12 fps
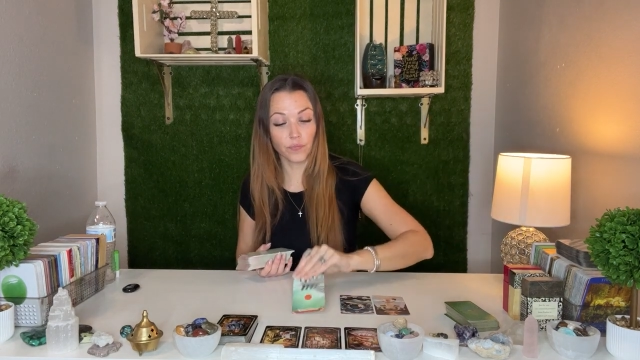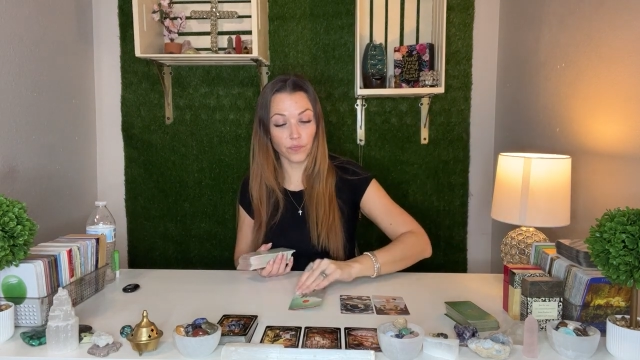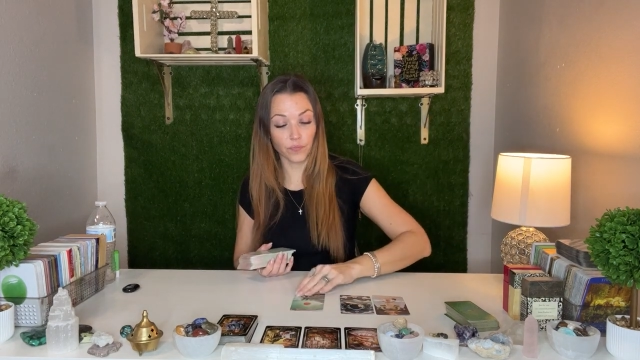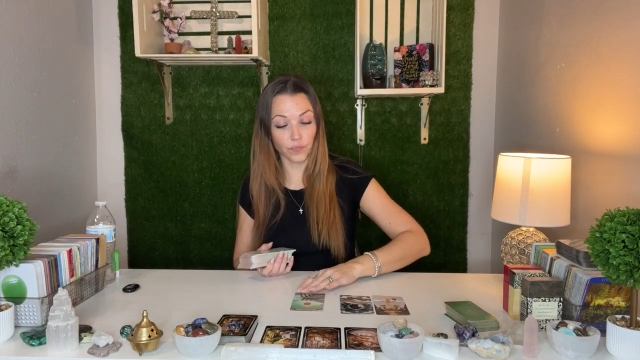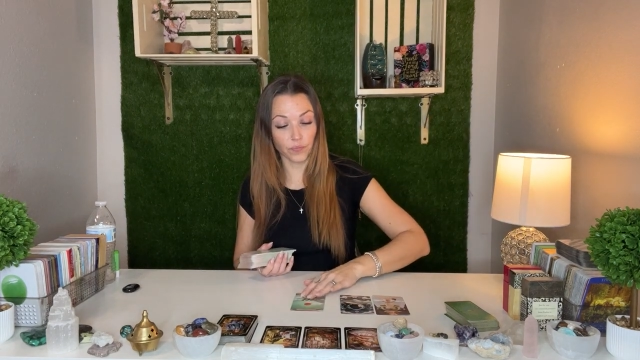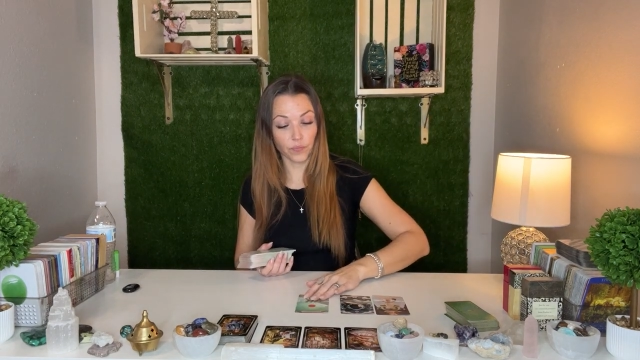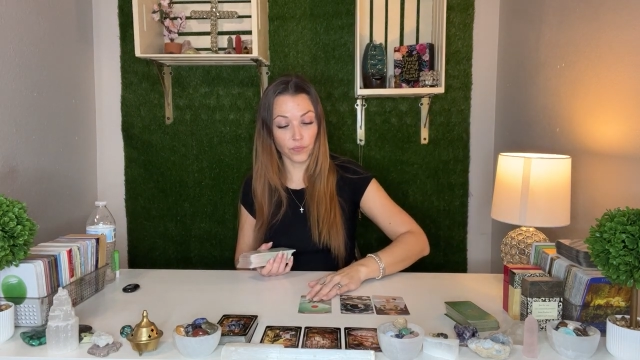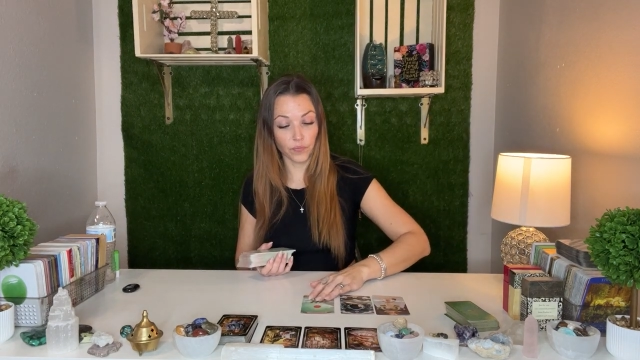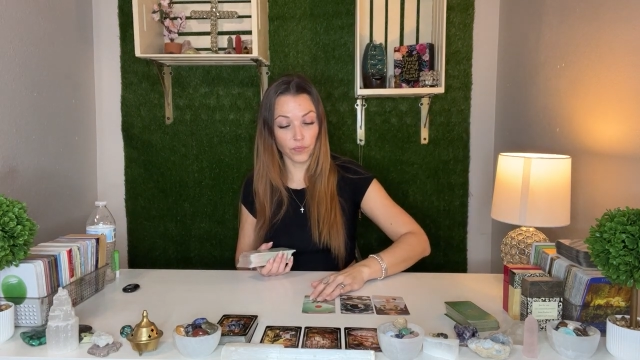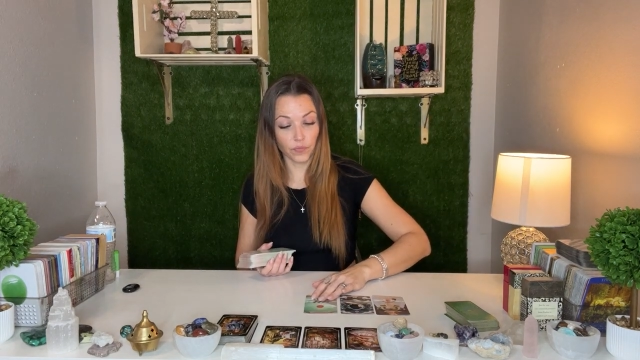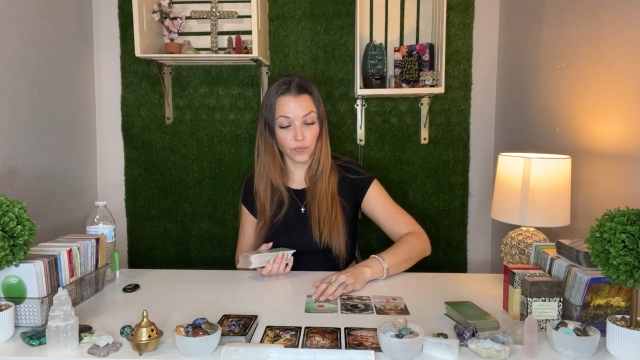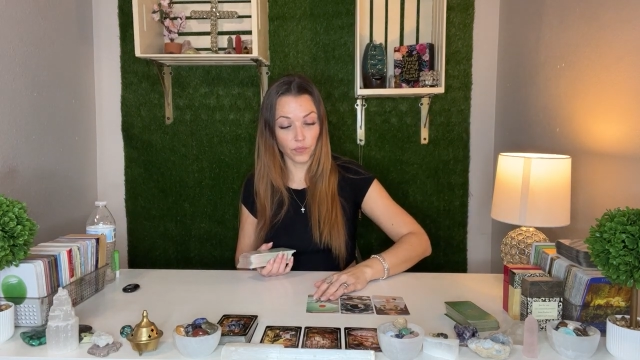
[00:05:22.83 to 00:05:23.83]

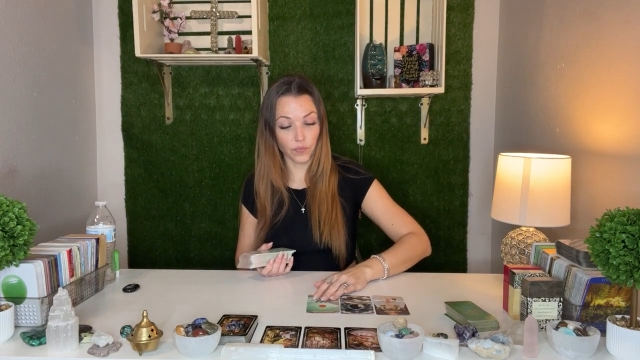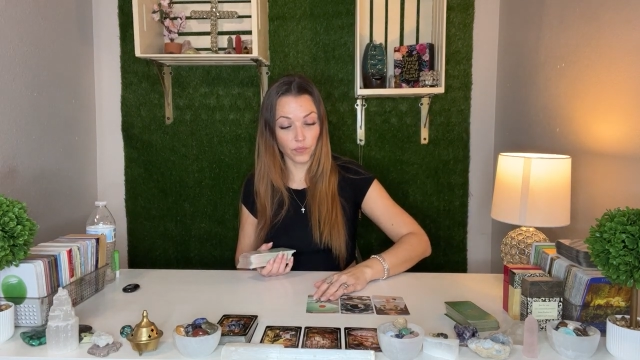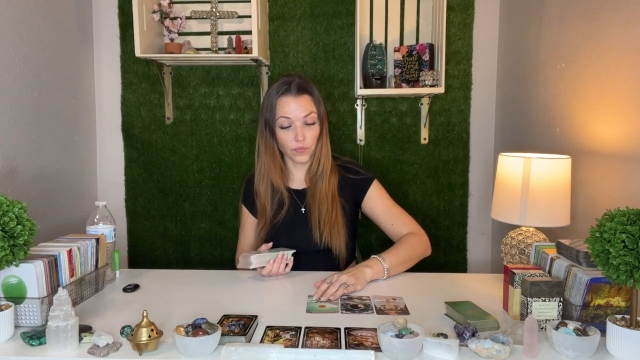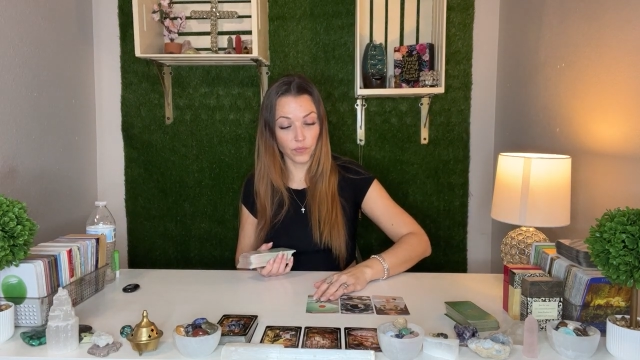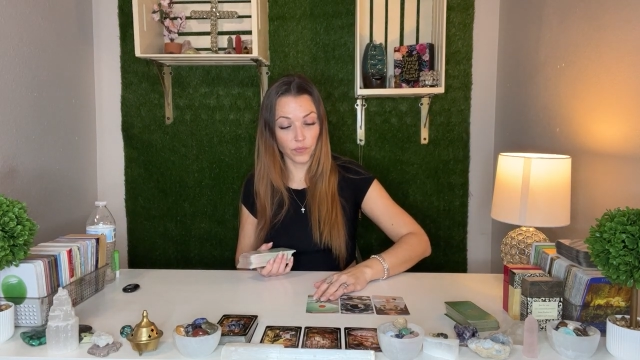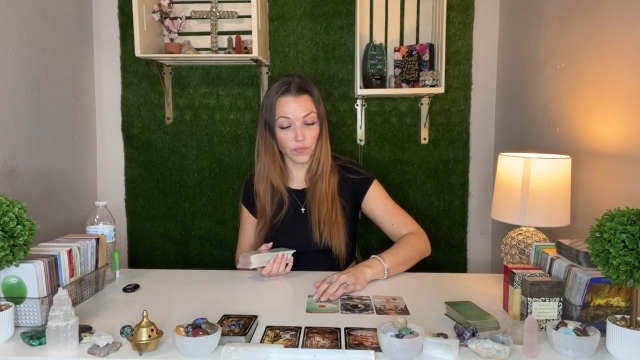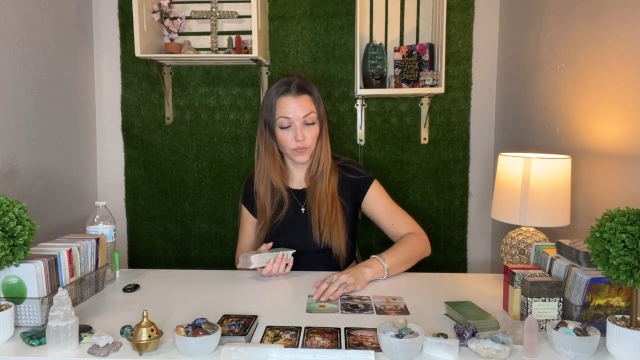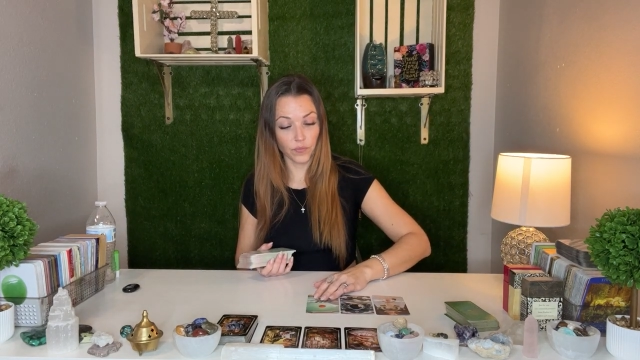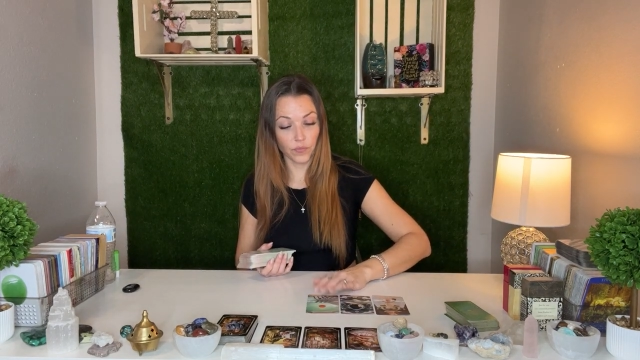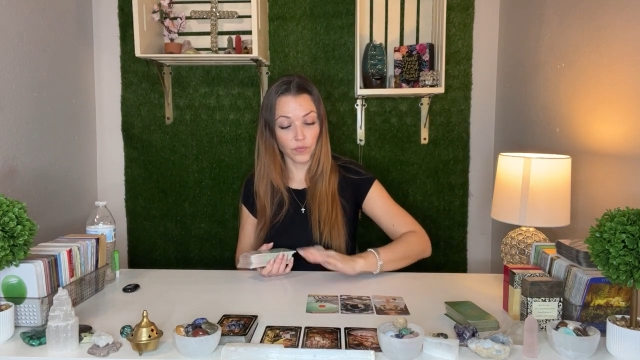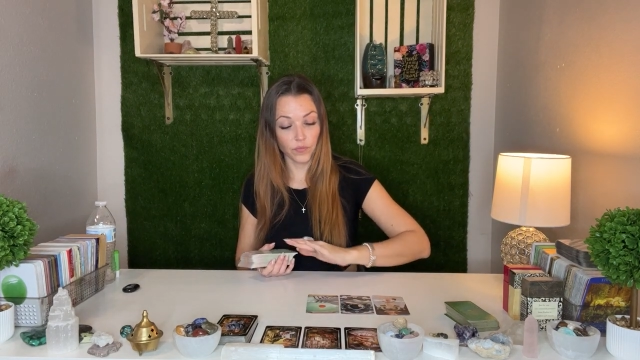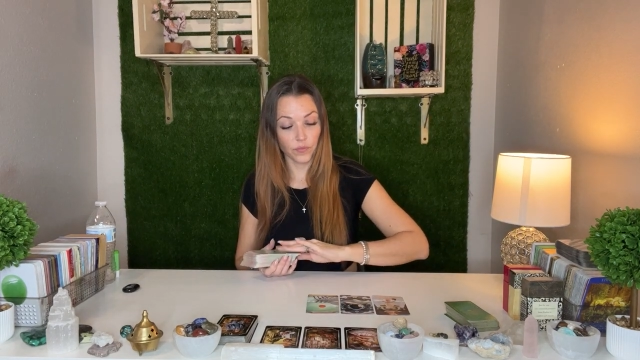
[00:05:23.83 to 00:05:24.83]

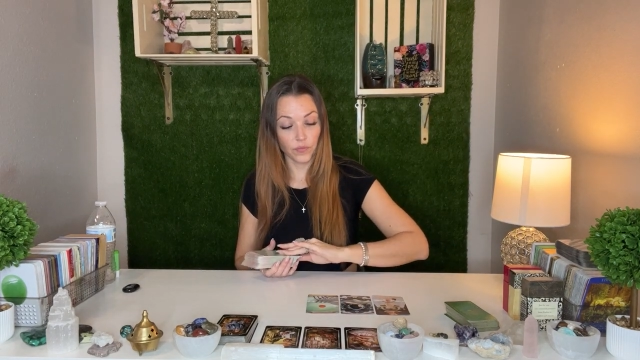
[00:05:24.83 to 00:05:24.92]
(silence)